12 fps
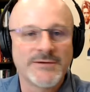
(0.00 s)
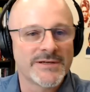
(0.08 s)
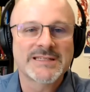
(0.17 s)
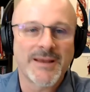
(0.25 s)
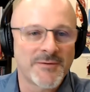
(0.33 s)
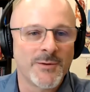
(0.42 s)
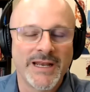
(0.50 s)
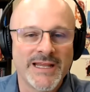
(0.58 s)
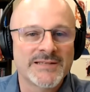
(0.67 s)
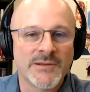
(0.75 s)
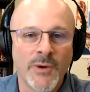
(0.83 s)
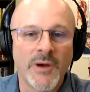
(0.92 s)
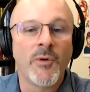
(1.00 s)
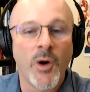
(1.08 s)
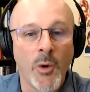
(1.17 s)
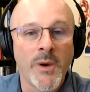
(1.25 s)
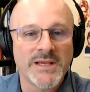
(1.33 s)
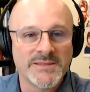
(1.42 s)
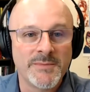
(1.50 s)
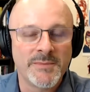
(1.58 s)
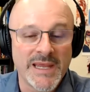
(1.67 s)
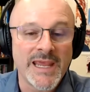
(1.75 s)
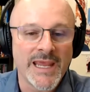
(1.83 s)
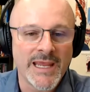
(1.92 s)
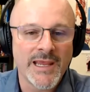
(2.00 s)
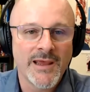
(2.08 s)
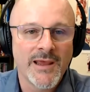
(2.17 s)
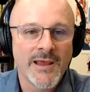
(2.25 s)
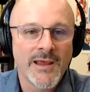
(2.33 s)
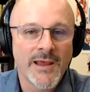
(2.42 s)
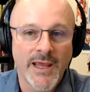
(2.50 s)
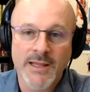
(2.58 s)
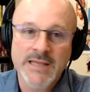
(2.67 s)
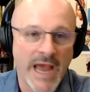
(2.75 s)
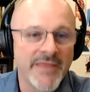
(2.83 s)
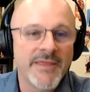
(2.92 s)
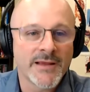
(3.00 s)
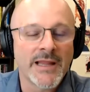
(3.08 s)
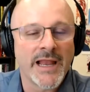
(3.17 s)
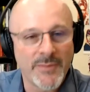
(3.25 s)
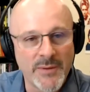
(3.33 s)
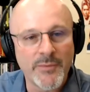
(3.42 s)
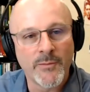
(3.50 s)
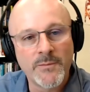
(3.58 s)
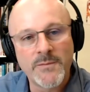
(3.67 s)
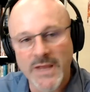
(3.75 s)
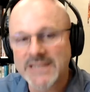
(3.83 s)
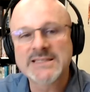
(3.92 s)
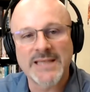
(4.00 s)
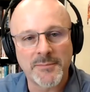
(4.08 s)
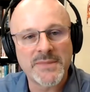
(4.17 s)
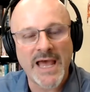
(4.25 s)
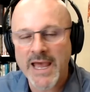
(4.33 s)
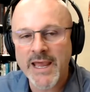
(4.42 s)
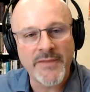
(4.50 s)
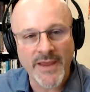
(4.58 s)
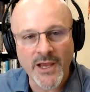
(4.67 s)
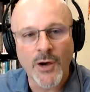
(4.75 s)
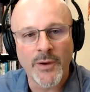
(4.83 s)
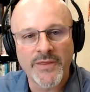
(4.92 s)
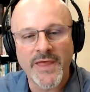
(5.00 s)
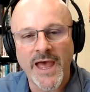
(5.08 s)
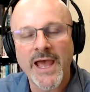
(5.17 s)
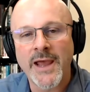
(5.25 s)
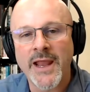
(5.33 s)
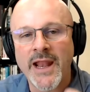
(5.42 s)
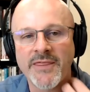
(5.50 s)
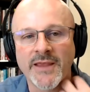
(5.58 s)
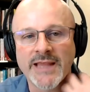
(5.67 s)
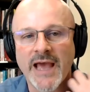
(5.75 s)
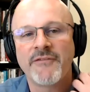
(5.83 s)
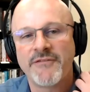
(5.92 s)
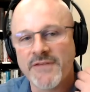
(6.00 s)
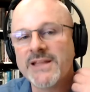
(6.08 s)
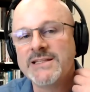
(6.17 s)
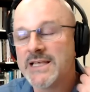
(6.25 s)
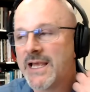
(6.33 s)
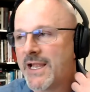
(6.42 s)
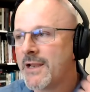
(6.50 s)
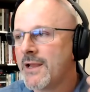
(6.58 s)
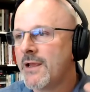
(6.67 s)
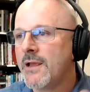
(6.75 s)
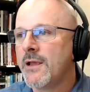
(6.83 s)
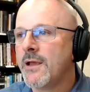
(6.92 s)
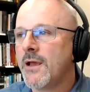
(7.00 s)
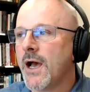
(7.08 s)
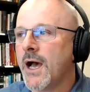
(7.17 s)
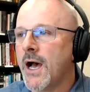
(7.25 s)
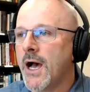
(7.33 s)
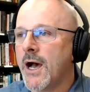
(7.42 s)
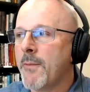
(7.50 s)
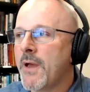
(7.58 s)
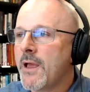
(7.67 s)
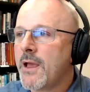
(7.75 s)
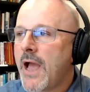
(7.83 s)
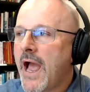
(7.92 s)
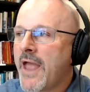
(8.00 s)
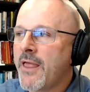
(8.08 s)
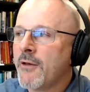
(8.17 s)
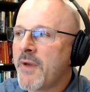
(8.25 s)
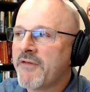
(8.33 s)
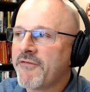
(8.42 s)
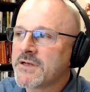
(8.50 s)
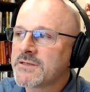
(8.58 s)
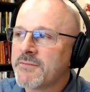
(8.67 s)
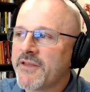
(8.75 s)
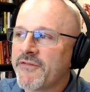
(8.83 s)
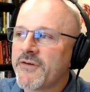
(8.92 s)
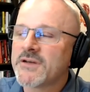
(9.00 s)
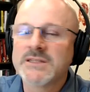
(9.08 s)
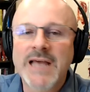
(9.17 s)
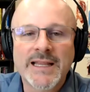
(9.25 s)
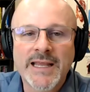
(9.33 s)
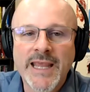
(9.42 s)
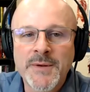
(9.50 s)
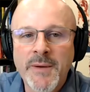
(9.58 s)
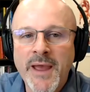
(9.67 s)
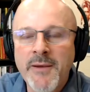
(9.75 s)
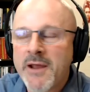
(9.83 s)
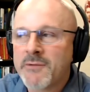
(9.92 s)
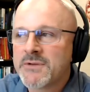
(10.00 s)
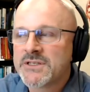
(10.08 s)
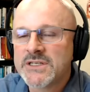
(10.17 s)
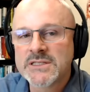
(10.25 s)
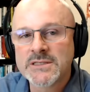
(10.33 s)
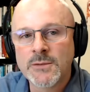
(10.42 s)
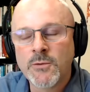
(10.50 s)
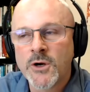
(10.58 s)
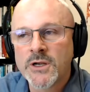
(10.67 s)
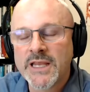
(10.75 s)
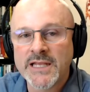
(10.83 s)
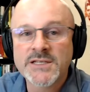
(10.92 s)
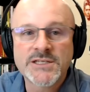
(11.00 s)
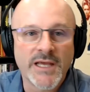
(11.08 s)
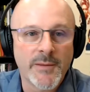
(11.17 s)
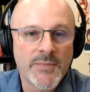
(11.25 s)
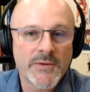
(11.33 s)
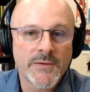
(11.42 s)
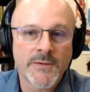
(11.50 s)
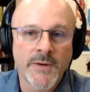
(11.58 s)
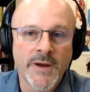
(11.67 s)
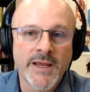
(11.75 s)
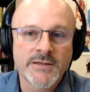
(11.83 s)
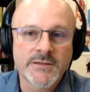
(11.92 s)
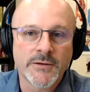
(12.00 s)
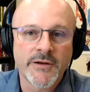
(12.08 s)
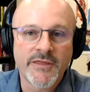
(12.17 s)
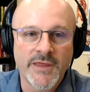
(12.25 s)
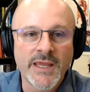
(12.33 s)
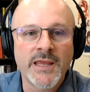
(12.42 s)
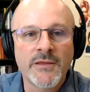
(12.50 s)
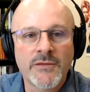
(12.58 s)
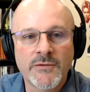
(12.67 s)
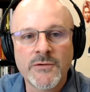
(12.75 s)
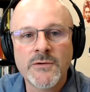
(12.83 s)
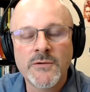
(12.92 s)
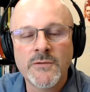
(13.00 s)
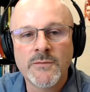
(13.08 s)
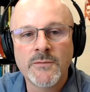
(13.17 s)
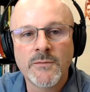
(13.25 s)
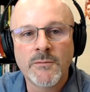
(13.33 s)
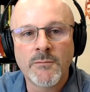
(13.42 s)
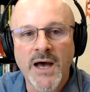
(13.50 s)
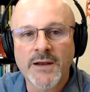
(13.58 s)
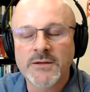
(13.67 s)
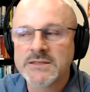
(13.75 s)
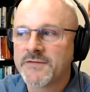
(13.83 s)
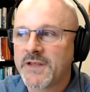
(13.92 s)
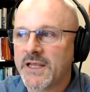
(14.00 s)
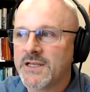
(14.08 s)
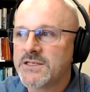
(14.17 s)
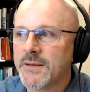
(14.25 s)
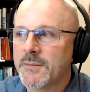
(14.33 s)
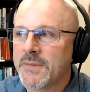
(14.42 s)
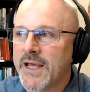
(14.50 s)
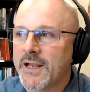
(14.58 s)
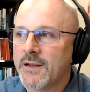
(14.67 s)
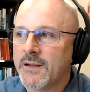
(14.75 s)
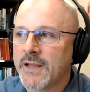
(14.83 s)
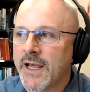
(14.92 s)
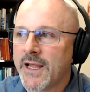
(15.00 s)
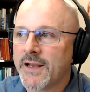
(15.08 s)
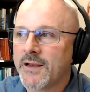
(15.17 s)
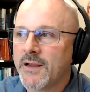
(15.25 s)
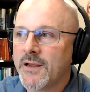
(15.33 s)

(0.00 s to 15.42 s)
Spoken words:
to accept what is and what will always be, and I think a lot of people accept that and they go with that, and I think that feeds in. The first thought that came to my mind was just the word kinship, right? Sort of thinking through models of kinship that